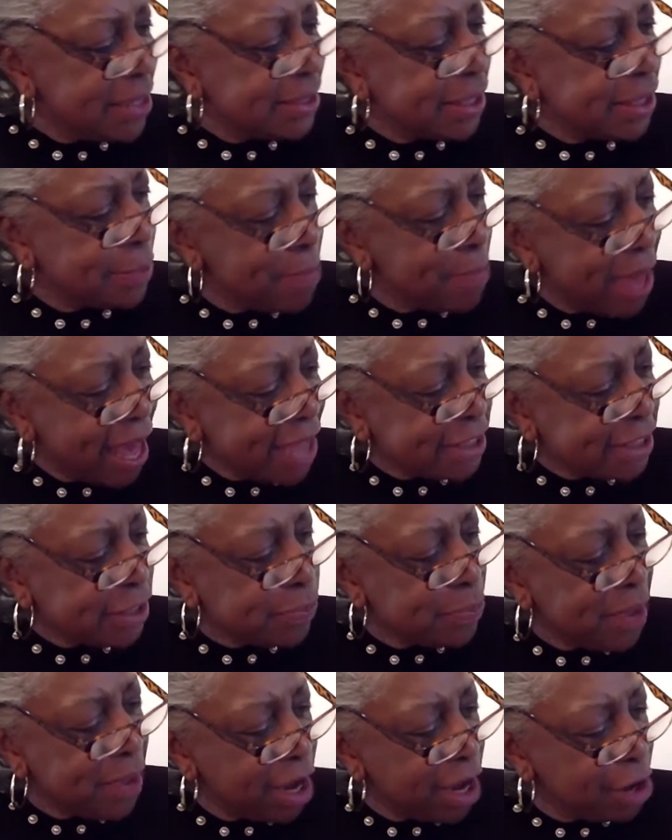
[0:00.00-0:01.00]
and Matt's
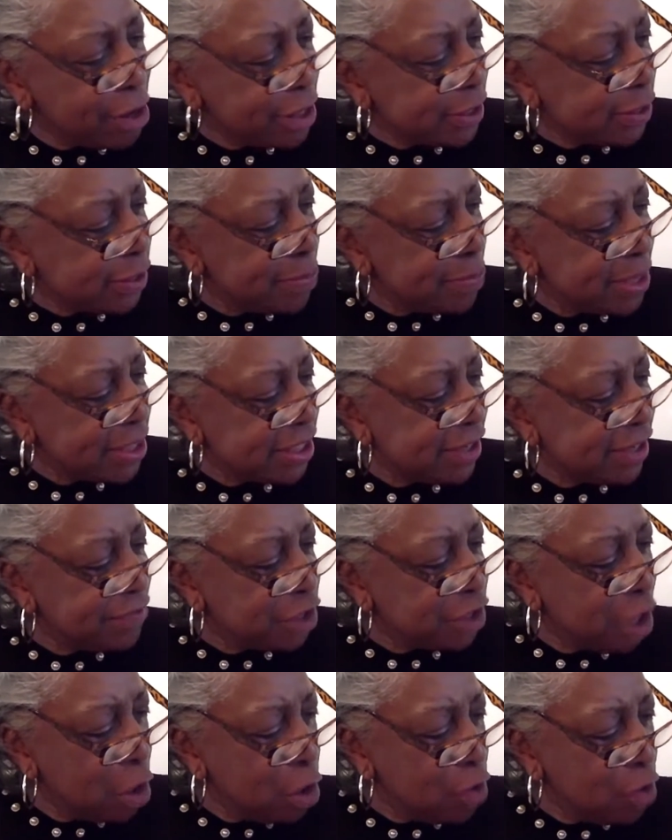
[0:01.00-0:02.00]
parents must have
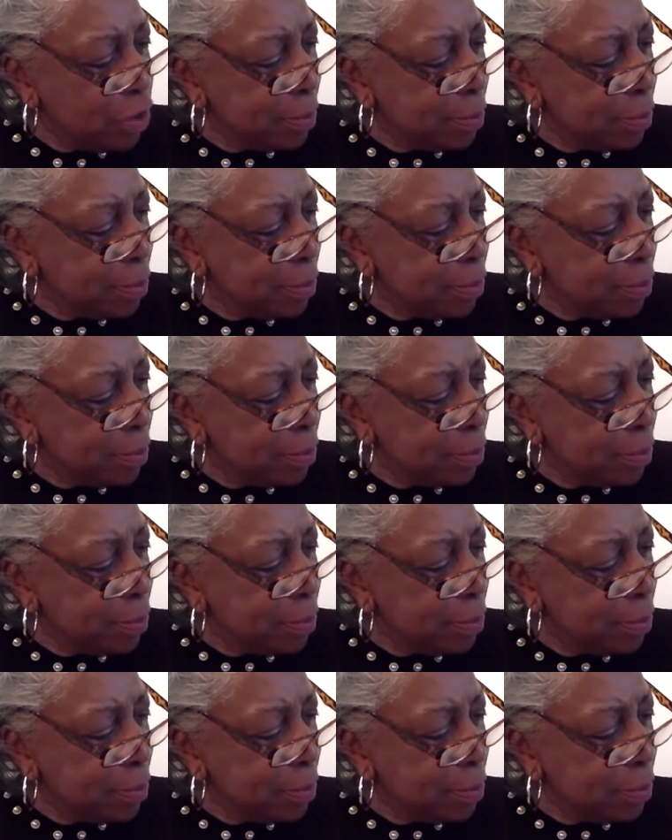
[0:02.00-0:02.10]
told the